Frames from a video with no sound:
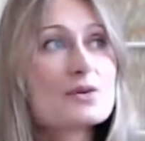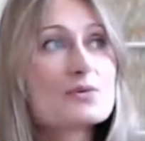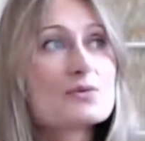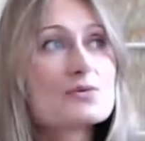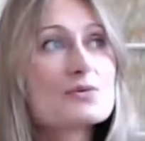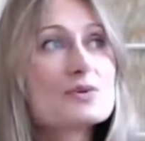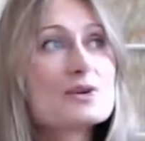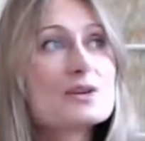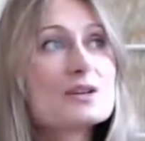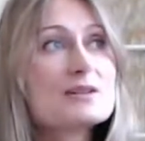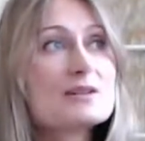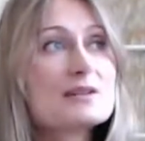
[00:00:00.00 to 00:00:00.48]

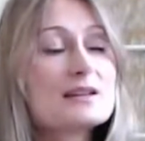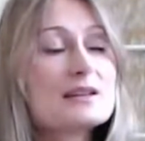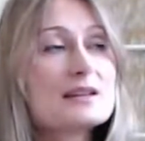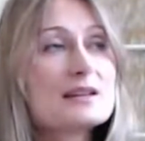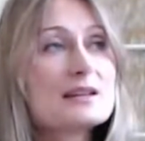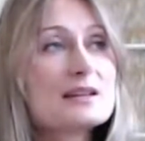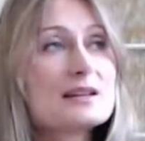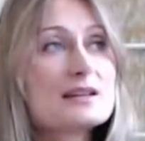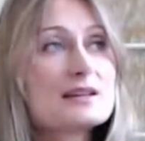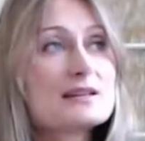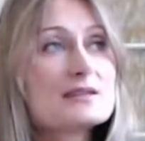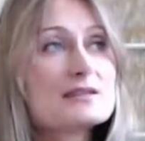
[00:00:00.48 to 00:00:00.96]

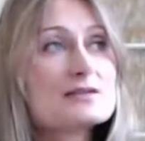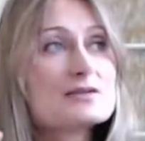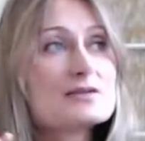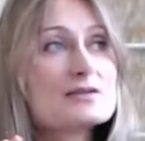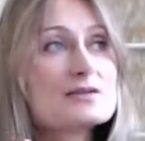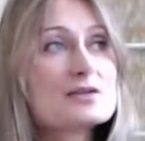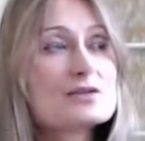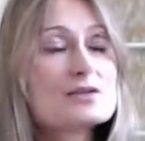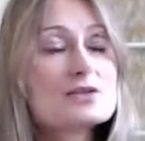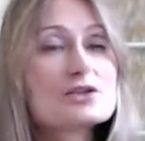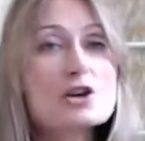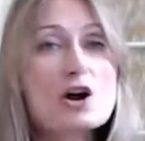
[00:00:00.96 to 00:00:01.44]
really
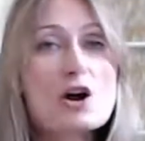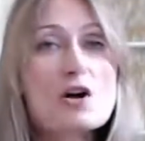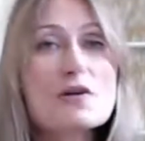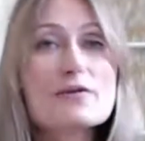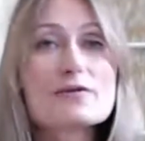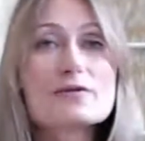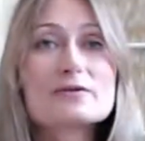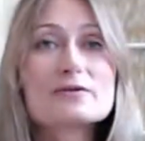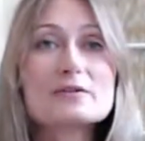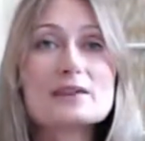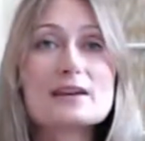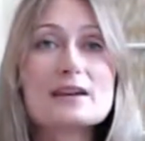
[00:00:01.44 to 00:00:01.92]

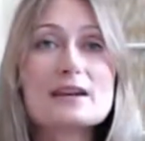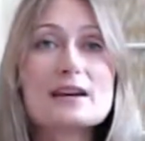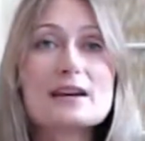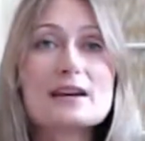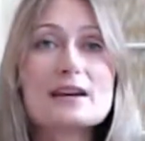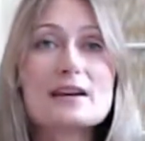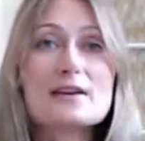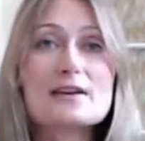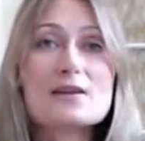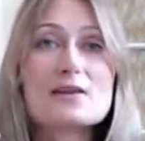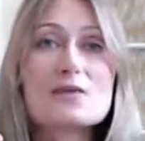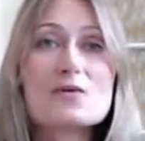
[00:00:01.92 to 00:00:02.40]

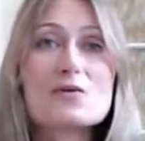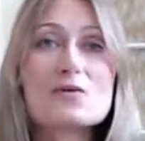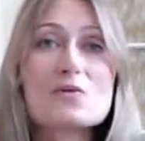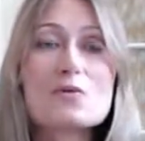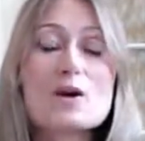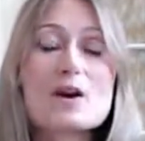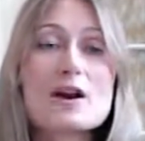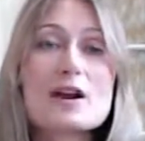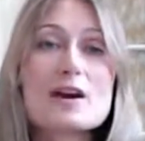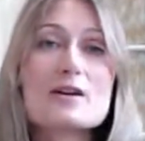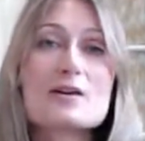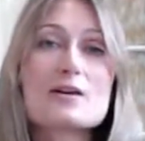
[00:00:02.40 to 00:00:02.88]
softly
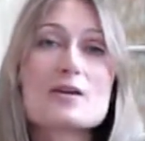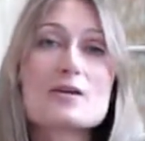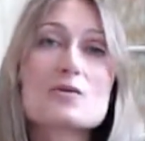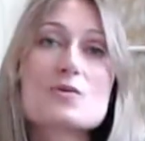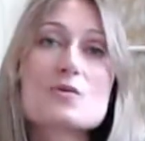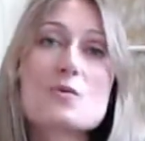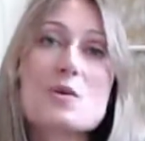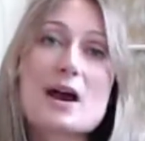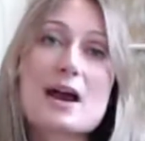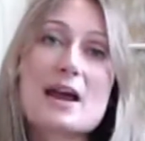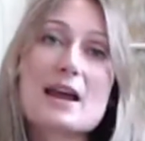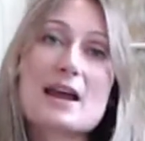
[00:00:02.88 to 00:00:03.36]
wear
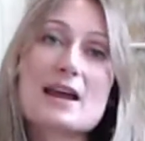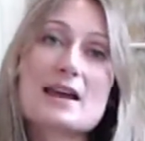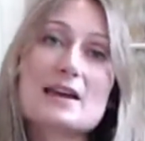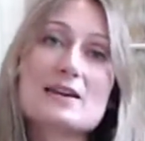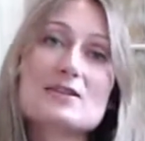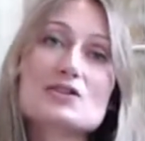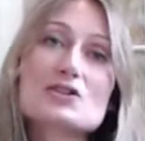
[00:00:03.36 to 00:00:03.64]
away,